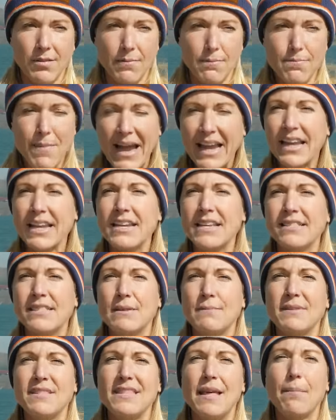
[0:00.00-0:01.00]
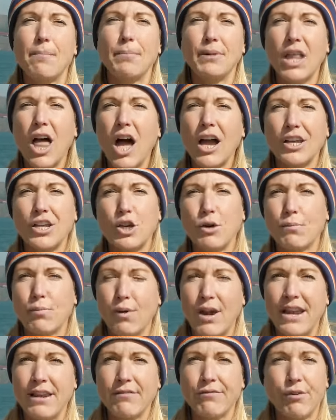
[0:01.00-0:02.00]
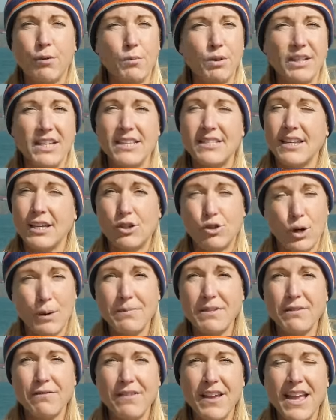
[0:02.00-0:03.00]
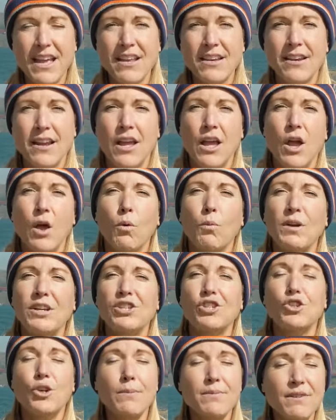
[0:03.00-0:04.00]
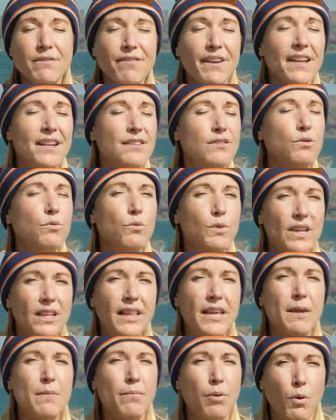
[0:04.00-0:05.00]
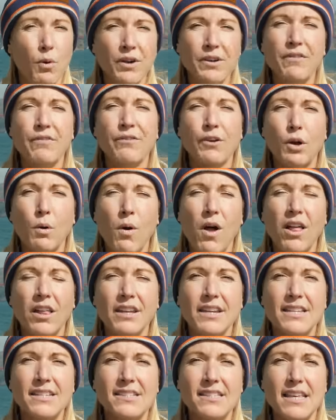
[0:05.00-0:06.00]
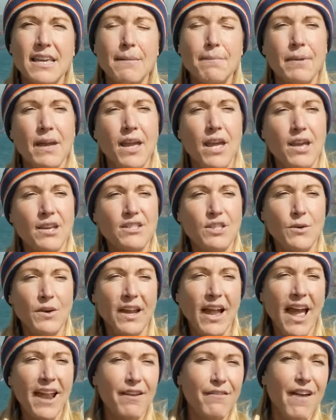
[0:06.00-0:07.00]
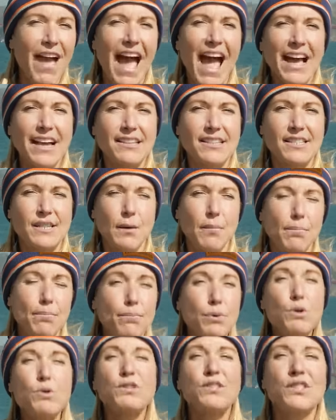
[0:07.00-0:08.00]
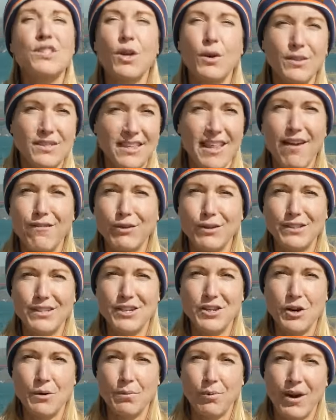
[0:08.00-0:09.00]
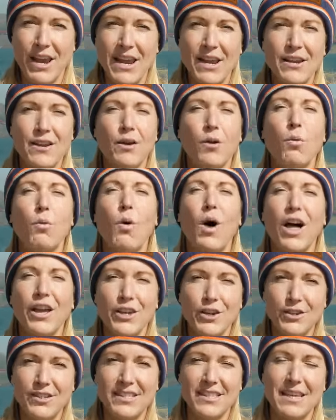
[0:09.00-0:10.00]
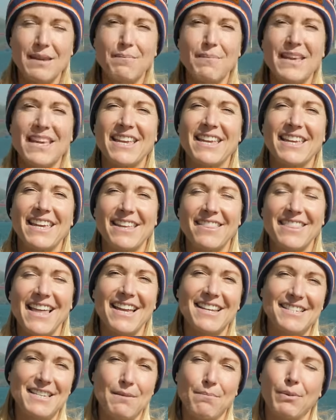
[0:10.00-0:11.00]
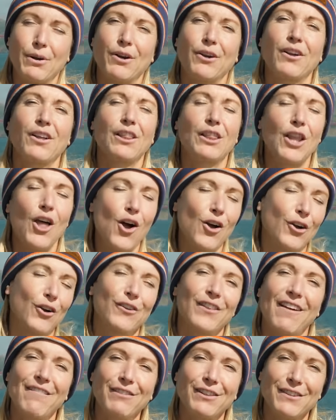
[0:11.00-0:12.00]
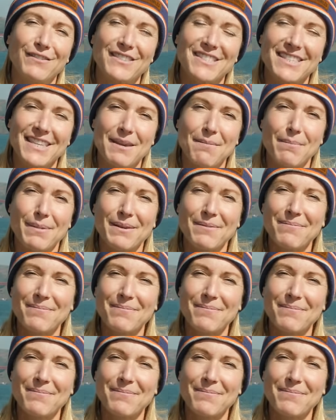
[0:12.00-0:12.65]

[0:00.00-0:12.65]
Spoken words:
mechanisms that block your brain from releasing tryptophan, which tryptophan is really important for quality sleep. So it kind of acts to boost those levels in your brain while you're sleeping and get that deeper, longer level of sleep.